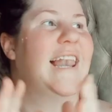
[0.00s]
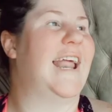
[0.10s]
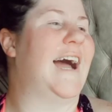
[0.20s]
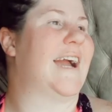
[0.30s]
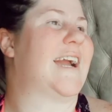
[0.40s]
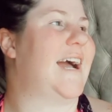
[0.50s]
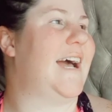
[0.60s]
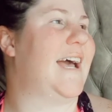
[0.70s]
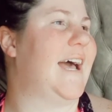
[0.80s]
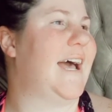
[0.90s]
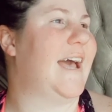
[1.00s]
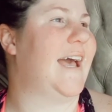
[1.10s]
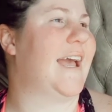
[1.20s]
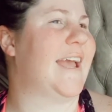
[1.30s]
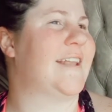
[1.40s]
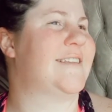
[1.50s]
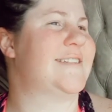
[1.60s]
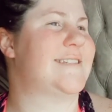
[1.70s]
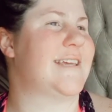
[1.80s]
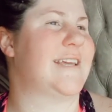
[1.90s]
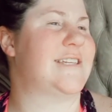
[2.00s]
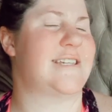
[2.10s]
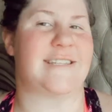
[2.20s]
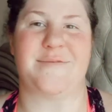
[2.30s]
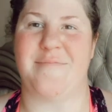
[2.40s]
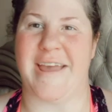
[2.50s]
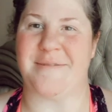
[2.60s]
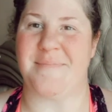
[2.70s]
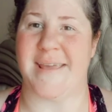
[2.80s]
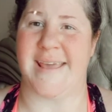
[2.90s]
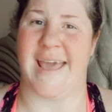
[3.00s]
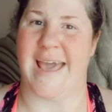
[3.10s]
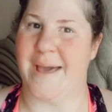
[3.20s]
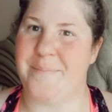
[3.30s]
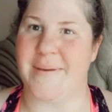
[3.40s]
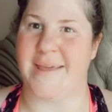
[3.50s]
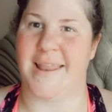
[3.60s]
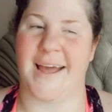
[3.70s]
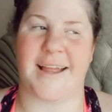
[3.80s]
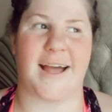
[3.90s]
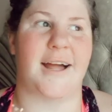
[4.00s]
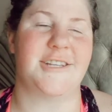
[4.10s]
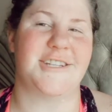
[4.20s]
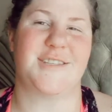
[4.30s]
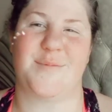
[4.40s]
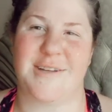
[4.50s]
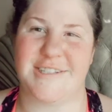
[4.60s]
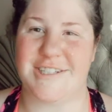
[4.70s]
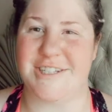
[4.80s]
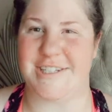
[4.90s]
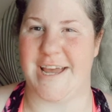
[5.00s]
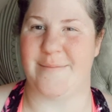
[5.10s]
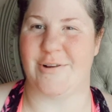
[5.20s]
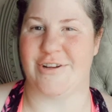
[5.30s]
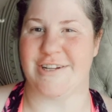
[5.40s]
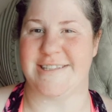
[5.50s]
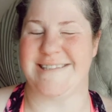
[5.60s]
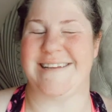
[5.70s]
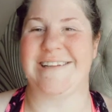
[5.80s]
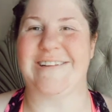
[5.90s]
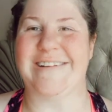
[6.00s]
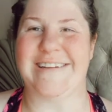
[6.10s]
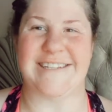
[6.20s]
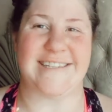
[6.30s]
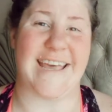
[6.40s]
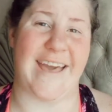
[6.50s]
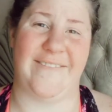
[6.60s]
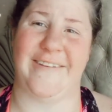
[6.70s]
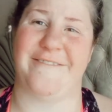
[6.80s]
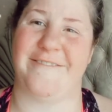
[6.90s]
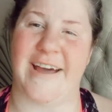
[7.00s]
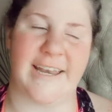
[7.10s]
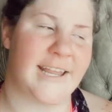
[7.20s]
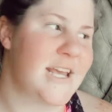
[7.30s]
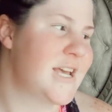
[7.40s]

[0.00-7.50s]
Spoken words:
Like, it just made me happy. Like, I just wanted to jam along and sing along and just having fun.